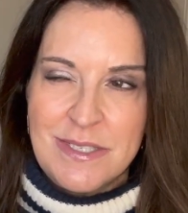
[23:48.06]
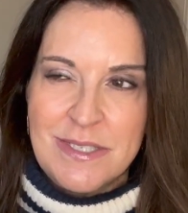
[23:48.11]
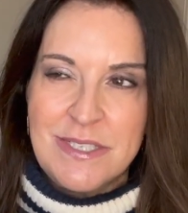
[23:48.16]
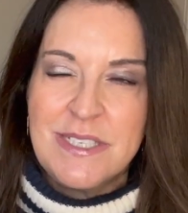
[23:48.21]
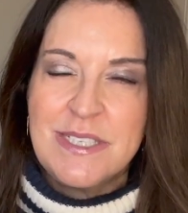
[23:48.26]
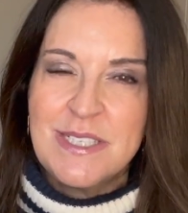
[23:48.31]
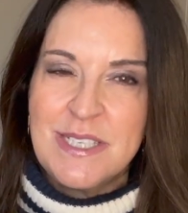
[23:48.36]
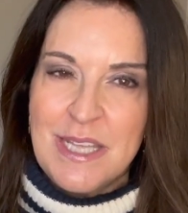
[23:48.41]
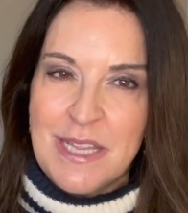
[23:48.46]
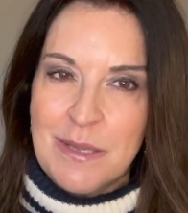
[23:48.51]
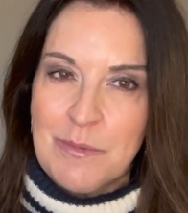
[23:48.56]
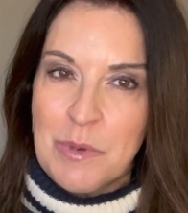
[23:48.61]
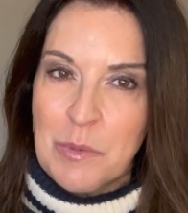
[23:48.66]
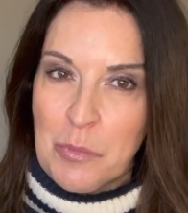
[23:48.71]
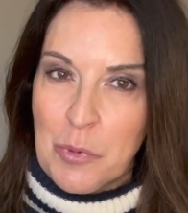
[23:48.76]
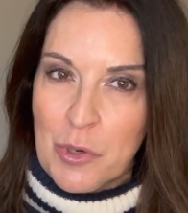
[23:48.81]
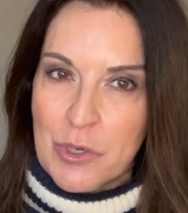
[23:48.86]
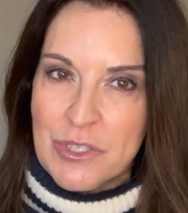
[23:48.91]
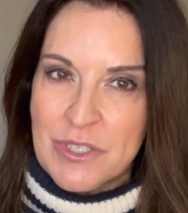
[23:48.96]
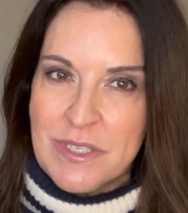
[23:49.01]
to see them in
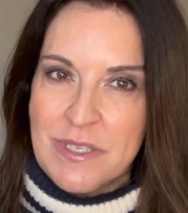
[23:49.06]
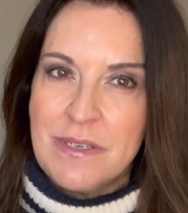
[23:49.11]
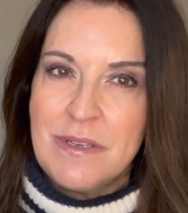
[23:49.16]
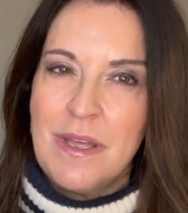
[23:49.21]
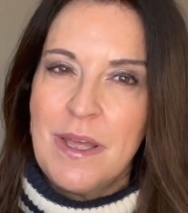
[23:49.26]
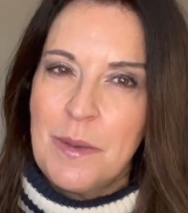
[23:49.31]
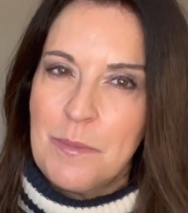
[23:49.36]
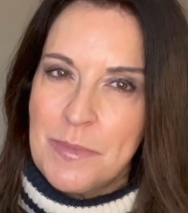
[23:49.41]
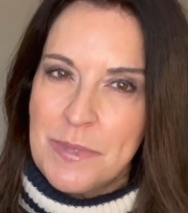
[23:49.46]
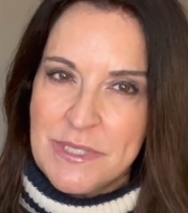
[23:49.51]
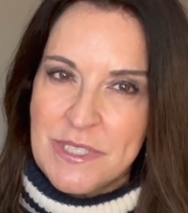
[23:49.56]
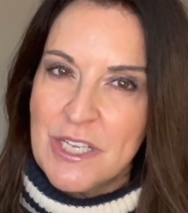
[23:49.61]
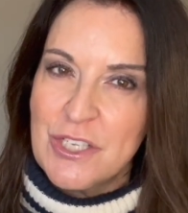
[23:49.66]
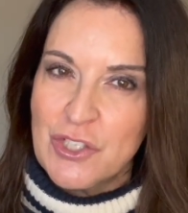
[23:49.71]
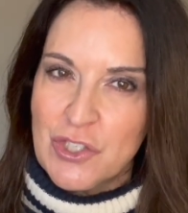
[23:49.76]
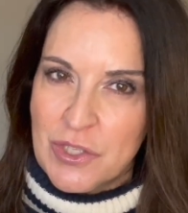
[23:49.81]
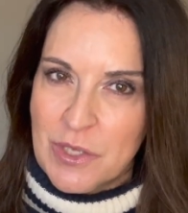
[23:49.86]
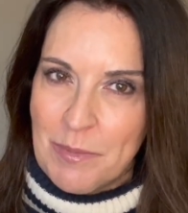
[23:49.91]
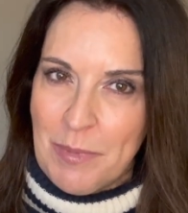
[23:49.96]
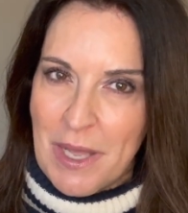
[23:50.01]
person and
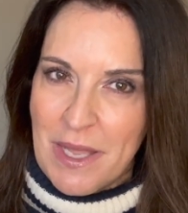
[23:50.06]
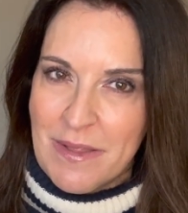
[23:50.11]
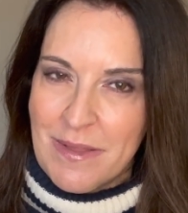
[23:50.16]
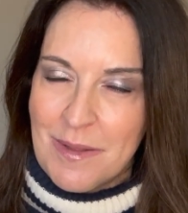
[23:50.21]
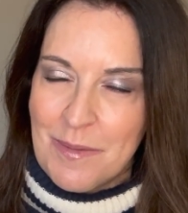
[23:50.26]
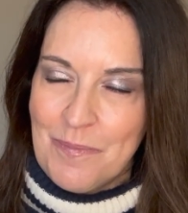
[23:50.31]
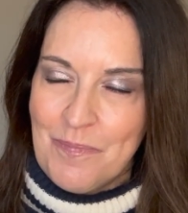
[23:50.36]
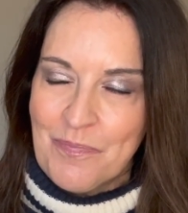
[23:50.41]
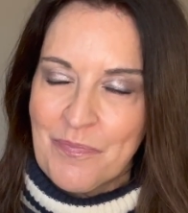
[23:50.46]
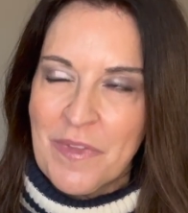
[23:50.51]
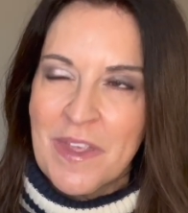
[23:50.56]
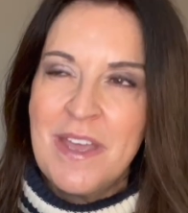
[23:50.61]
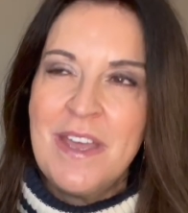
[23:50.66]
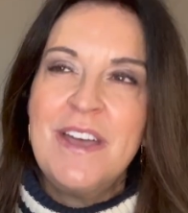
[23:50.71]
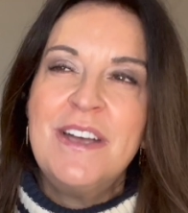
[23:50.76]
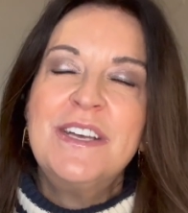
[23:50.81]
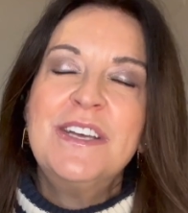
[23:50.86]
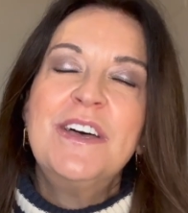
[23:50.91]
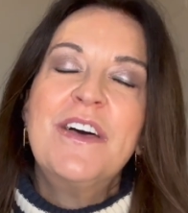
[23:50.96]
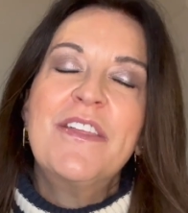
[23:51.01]
potentially buy them.
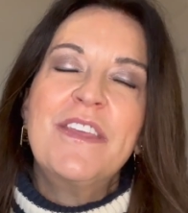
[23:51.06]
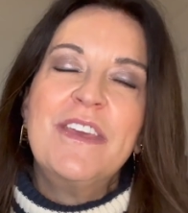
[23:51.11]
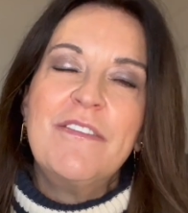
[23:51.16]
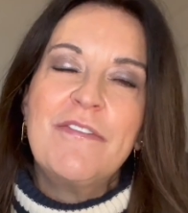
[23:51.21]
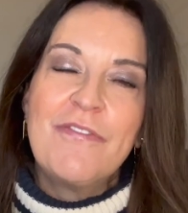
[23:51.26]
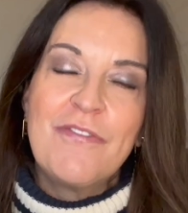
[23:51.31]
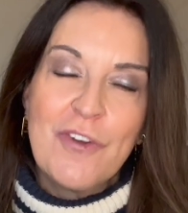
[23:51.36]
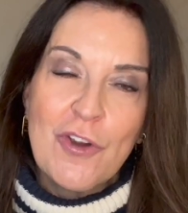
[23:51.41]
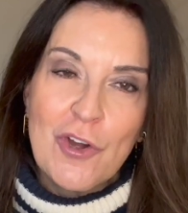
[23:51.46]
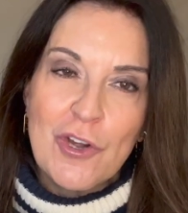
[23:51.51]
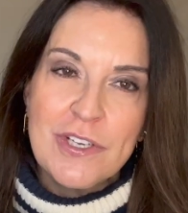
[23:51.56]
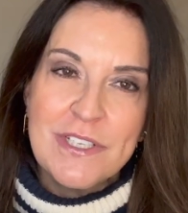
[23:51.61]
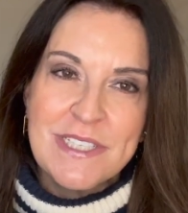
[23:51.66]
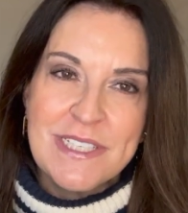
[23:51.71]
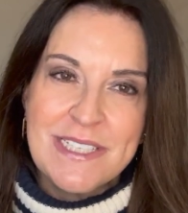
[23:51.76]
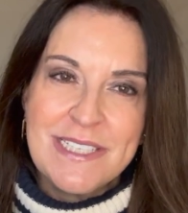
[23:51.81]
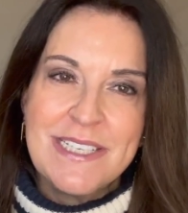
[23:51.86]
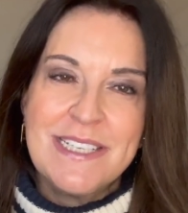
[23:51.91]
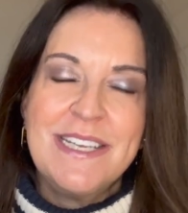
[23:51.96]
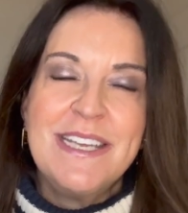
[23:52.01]
The
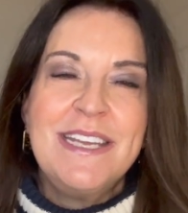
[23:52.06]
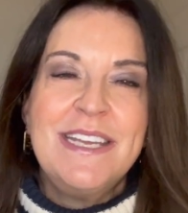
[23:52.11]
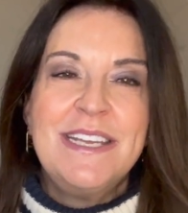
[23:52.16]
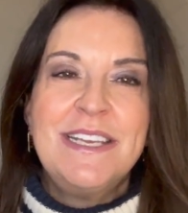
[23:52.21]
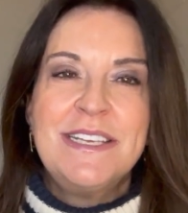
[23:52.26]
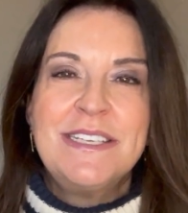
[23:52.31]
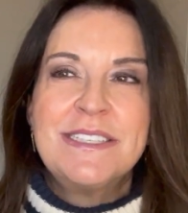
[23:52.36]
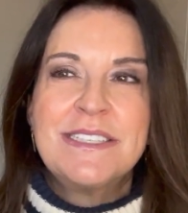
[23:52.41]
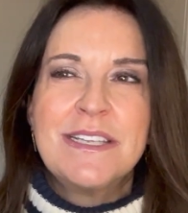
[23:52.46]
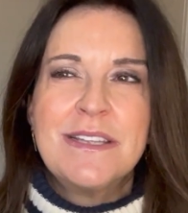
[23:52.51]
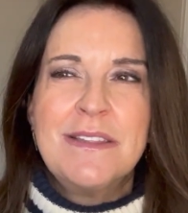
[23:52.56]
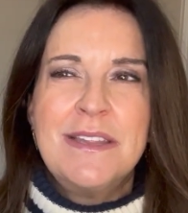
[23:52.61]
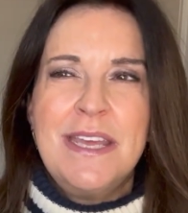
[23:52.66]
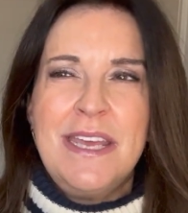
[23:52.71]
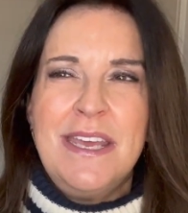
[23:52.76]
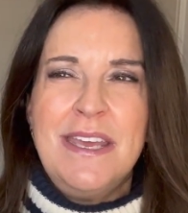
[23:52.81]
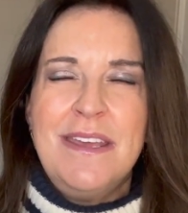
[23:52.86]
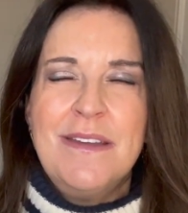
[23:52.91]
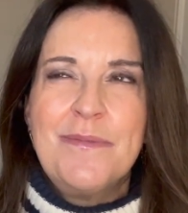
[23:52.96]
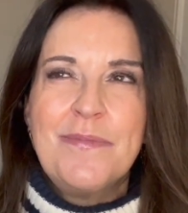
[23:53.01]
first is
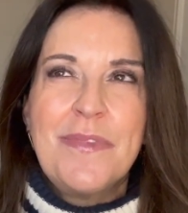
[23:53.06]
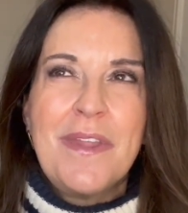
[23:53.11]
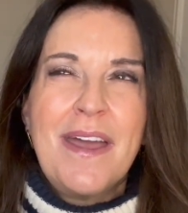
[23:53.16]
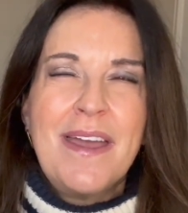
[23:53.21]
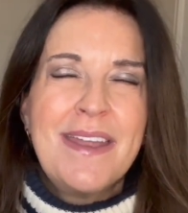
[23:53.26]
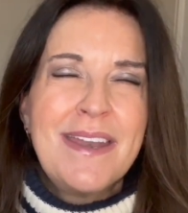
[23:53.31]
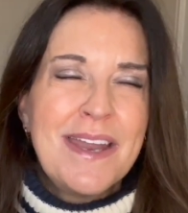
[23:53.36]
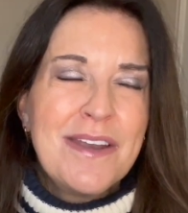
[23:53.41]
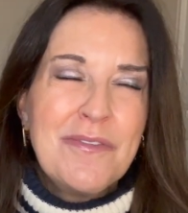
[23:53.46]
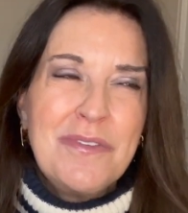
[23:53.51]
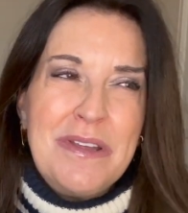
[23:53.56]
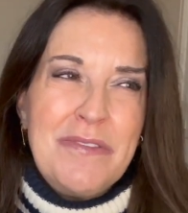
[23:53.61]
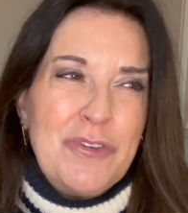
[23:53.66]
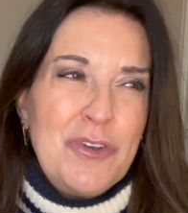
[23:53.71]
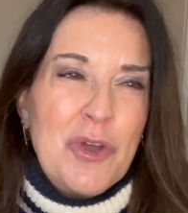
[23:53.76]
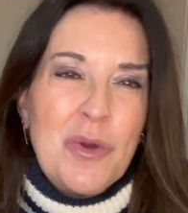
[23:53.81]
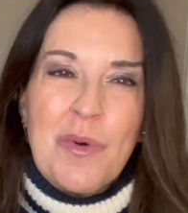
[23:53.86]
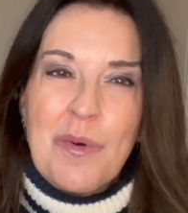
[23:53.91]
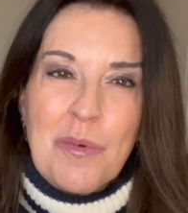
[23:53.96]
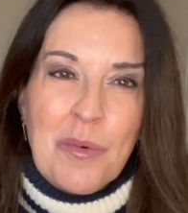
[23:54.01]
and I don't even
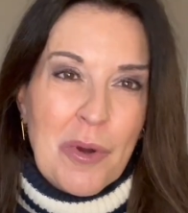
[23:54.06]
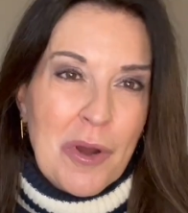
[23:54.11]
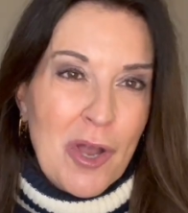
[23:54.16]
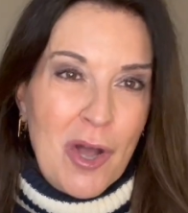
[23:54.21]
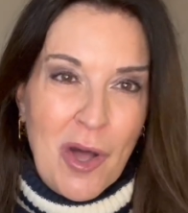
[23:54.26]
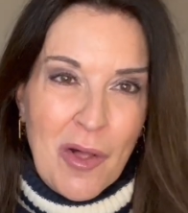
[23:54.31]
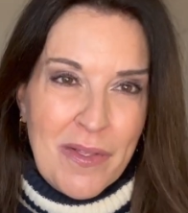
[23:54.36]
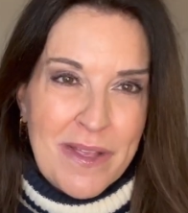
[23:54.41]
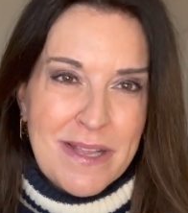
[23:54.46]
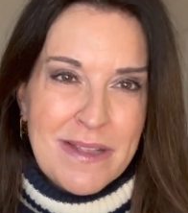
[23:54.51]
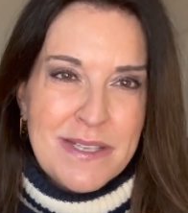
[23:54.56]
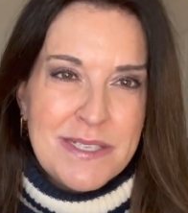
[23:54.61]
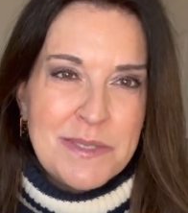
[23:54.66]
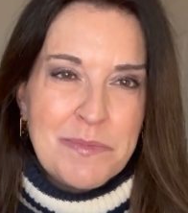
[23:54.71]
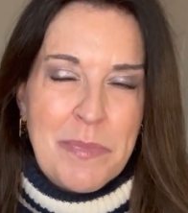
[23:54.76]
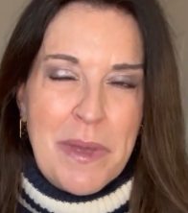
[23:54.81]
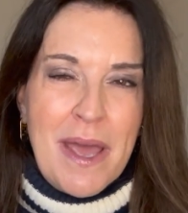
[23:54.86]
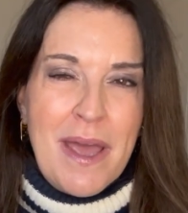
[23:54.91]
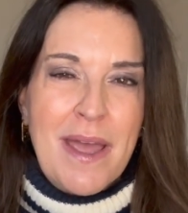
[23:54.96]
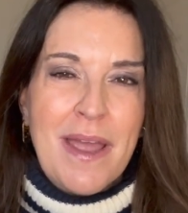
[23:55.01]
know what we're calling this
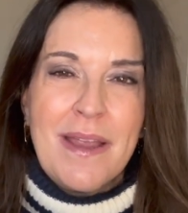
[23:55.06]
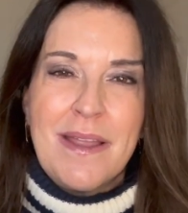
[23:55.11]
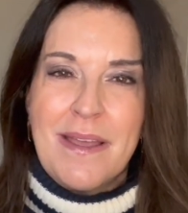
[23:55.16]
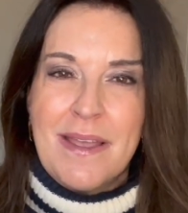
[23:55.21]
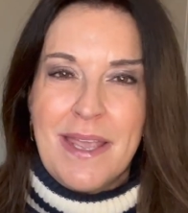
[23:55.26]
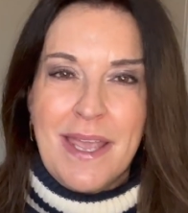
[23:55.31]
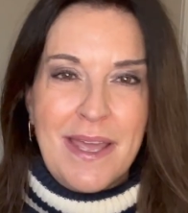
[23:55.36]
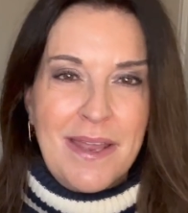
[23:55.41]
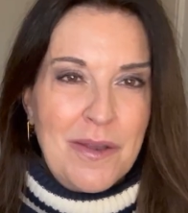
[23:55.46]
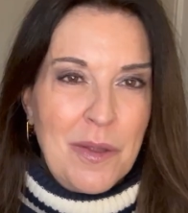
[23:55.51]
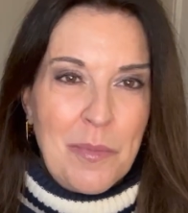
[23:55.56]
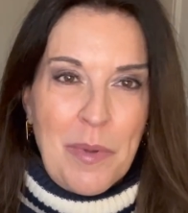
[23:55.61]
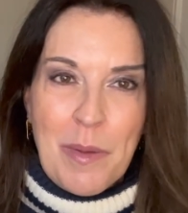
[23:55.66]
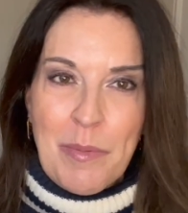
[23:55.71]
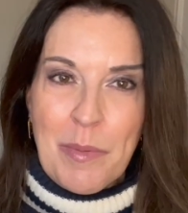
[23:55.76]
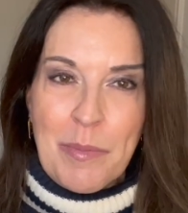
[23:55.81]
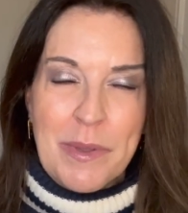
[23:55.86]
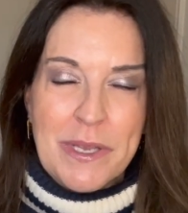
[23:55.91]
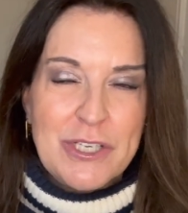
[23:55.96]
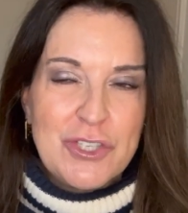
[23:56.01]
bag. Again, I'll pop
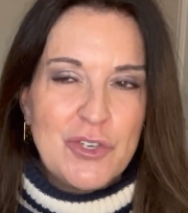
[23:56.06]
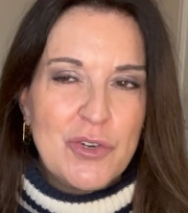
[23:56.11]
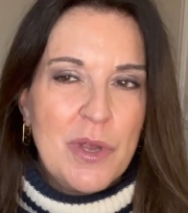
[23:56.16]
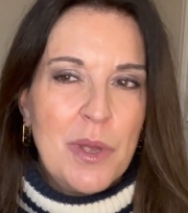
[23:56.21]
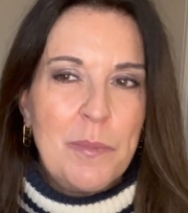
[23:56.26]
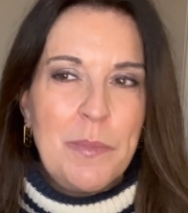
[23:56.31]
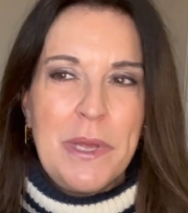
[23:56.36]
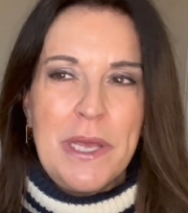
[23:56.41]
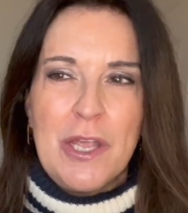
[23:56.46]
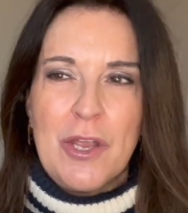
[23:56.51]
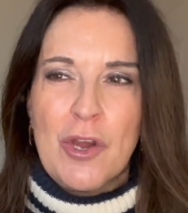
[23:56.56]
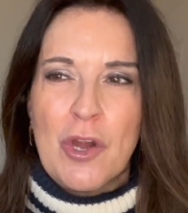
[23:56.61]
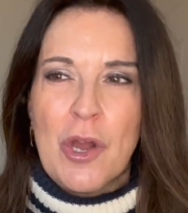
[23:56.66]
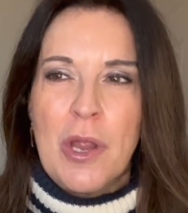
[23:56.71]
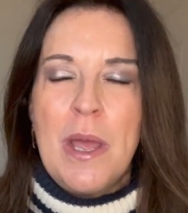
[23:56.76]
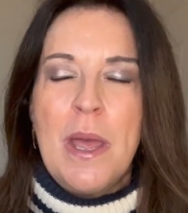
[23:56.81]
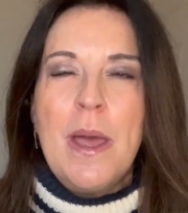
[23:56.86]
a picture up here,